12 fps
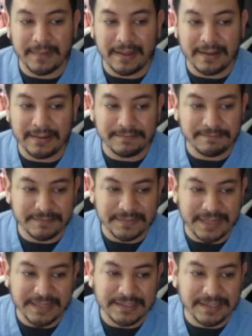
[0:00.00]

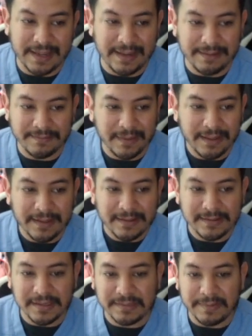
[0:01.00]
let's say,
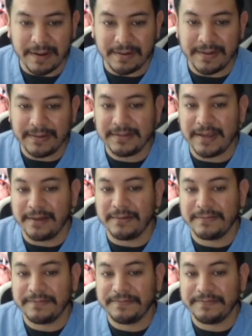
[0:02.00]
the Spider-Man title.